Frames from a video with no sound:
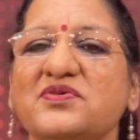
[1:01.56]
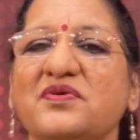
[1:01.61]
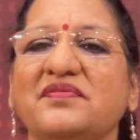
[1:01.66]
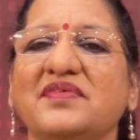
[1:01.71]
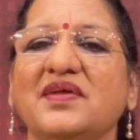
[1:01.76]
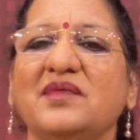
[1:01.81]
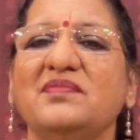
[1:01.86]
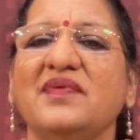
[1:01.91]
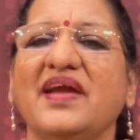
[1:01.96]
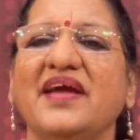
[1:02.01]
of
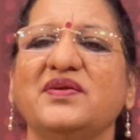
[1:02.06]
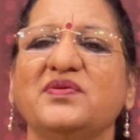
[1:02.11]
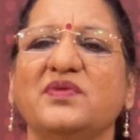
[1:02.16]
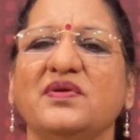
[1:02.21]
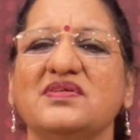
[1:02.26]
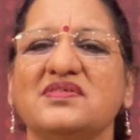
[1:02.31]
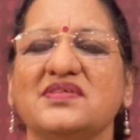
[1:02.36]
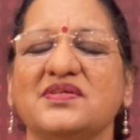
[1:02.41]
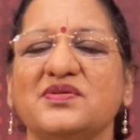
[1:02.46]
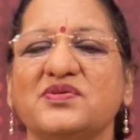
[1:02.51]
them like to
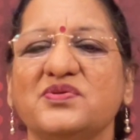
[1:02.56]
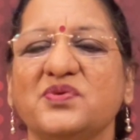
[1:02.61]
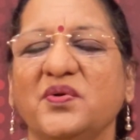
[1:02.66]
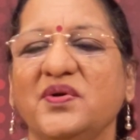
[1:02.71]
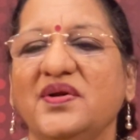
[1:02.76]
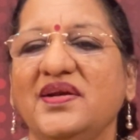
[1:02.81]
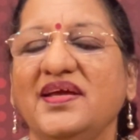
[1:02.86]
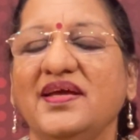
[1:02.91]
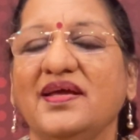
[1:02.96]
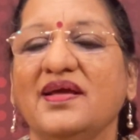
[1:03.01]
listen to
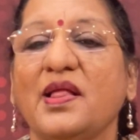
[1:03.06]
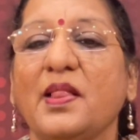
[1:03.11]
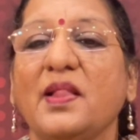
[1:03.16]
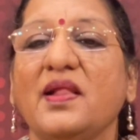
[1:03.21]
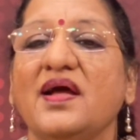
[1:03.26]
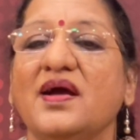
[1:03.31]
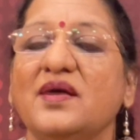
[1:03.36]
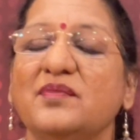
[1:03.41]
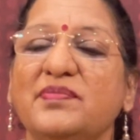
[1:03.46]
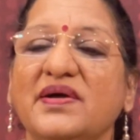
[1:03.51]
only
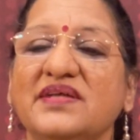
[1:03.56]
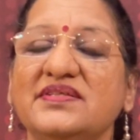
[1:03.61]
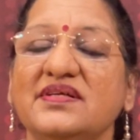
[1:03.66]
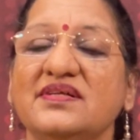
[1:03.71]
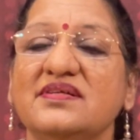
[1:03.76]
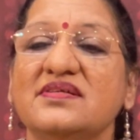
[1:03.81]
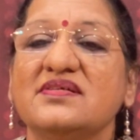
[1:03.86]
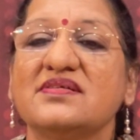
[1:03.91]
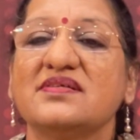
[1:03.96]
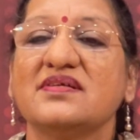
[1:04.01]

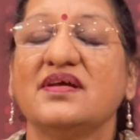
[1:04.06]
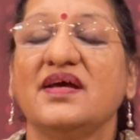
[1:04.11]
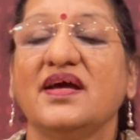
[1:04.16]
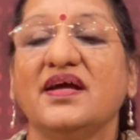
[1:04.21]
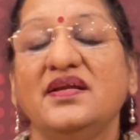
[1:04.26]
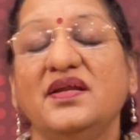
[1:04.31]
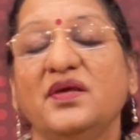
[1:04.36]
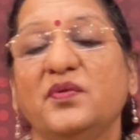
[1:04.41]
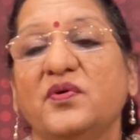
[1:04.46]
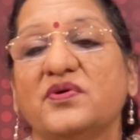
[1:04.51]
bhajans,
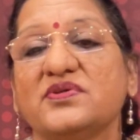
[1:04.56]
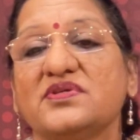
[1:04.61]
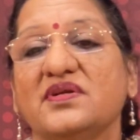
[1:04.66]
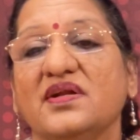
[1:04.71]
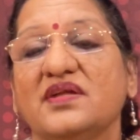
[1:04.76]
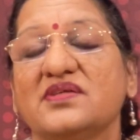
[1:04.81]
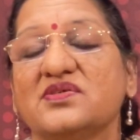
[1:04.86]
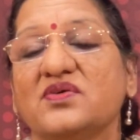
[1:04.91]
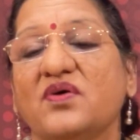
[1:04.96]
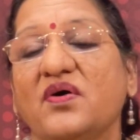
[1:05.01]

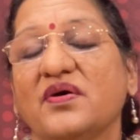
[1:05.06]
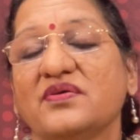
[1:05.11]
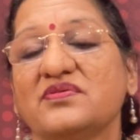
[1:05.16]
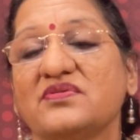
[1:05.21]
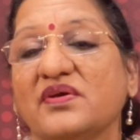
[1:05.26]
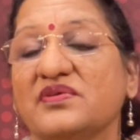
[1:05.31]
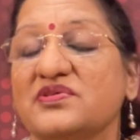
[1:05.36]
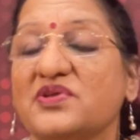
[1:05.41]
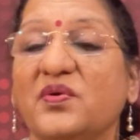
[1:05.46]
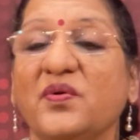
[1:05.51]
devotional
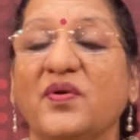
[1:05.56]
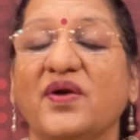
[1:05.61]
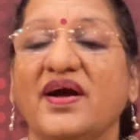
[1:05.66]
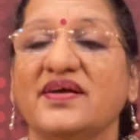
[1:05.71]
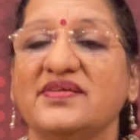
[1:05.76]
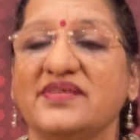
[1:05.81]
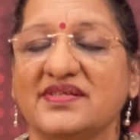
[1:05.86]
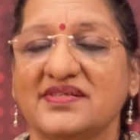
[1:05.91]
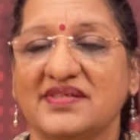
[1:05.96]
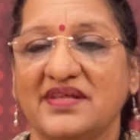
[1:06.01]
songs,
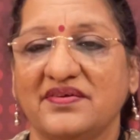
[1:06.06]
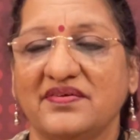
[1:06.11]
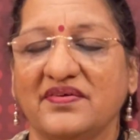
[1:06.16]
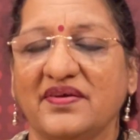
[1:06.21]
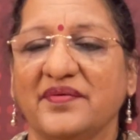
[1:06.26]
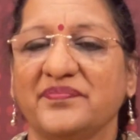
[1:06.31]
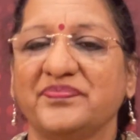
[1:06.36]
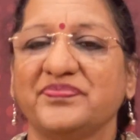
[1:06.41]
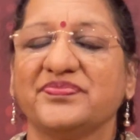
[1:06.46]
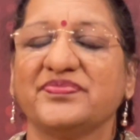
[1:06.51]
shlokas,
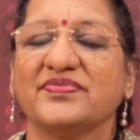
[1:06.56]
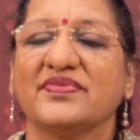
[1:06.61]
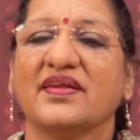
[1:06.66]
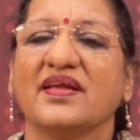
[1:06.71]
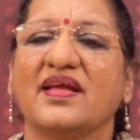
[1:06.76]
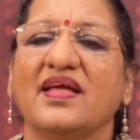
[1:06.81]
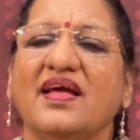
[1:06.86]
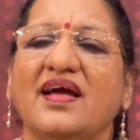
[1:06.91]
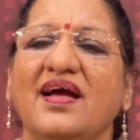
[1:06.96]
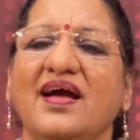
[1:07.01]
etc.
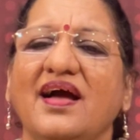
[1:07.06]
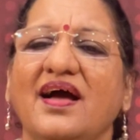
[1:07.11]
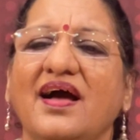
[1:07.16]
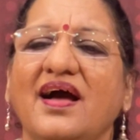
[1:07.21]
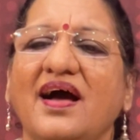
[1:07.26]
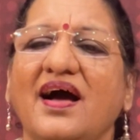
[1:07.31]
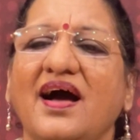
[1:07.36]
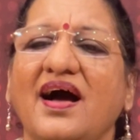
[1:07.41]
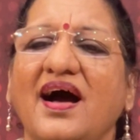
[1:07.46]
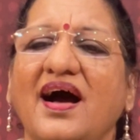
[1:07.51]

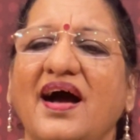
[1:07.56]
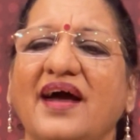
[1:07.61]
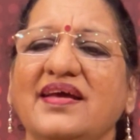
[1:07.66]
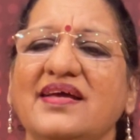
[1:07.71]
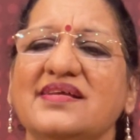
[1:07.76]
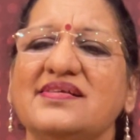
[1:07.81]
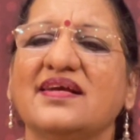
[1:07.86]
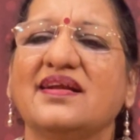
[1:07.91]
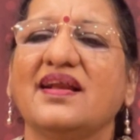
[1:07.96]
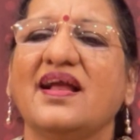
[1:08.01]
I,
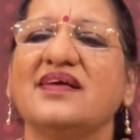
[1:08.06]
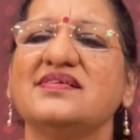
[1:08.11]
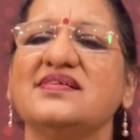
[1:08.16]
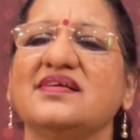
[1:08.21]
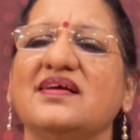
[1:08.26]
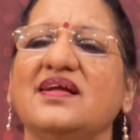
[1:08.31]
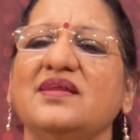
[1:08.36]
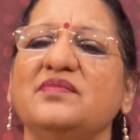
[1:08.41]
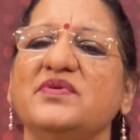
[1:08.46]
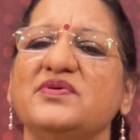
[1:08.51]
as a
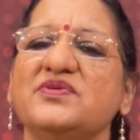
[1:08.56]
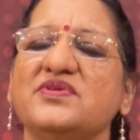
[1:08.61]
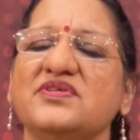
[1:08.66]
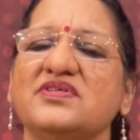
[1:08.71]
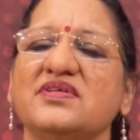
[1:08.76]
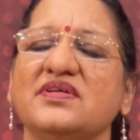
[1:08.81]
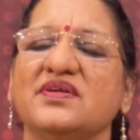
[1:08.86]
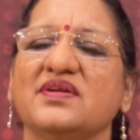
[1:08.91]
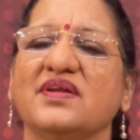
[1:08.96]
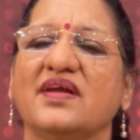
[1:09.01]
classical
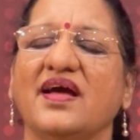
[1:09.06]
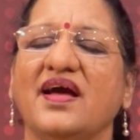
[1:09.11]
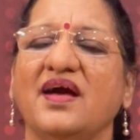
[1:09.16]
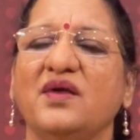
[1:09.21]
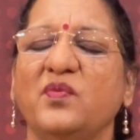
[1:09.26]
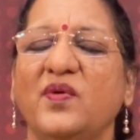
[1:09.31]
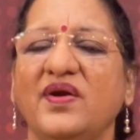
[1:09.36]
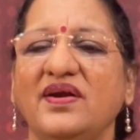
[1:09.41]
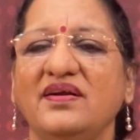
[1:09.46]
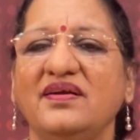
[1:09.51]
musician,
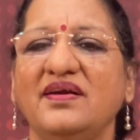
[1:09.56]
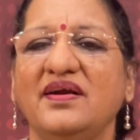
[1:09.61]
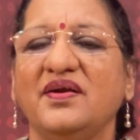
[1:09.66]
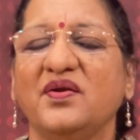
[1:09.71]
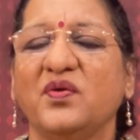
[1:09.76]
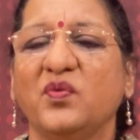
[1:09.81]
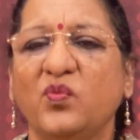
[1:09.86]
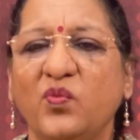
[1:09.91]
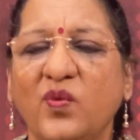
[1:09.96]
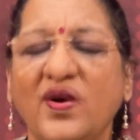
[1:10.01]
have
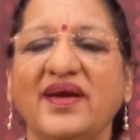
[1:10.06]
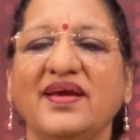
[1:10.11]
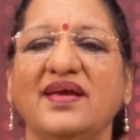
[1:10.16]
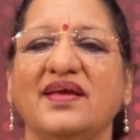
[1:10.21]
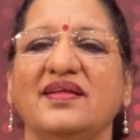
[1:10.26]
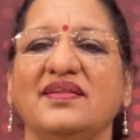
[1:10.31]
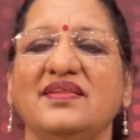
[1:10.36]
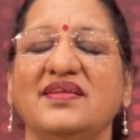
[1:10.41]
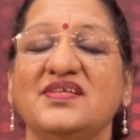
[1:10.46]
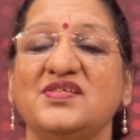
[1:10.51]
wondered
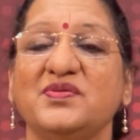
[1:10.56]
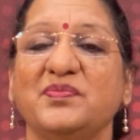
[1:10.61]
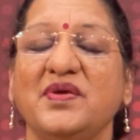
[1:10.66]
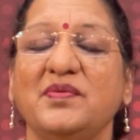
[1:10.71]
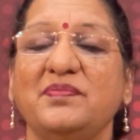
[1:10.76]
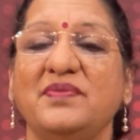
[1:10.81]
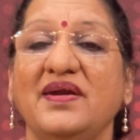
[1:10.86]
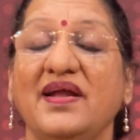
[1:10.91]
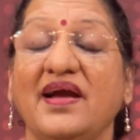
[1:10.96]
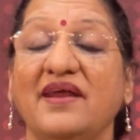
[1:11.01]
why these
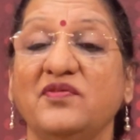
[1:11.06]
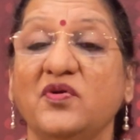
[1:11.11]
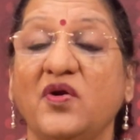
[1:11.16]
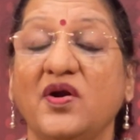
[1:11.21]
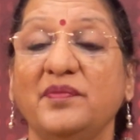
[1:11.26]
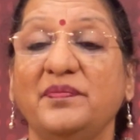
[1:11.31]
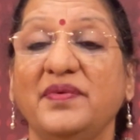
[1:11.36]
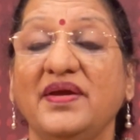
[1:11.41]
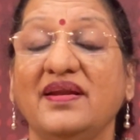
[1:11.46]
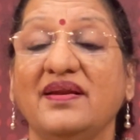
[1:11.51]
people have
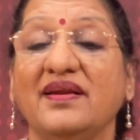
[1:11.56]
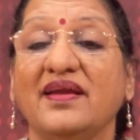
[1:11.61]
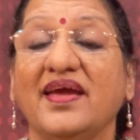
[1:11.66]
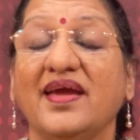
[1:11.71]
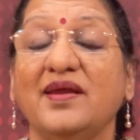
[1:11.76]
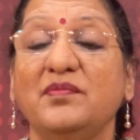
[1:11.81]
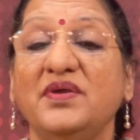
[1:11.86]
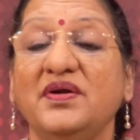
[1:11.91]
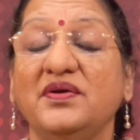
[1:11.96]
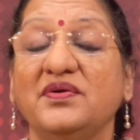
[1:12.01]
not been
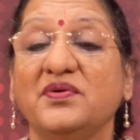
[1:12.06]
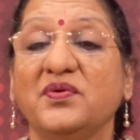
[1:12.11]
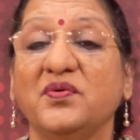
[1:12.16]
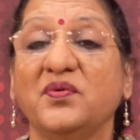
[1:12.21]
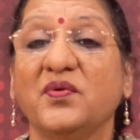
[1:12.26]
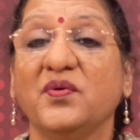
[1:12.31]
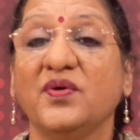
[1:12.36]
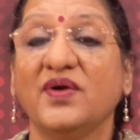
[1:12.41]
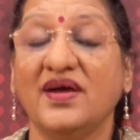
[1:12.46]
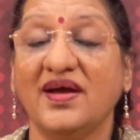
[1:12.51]
able to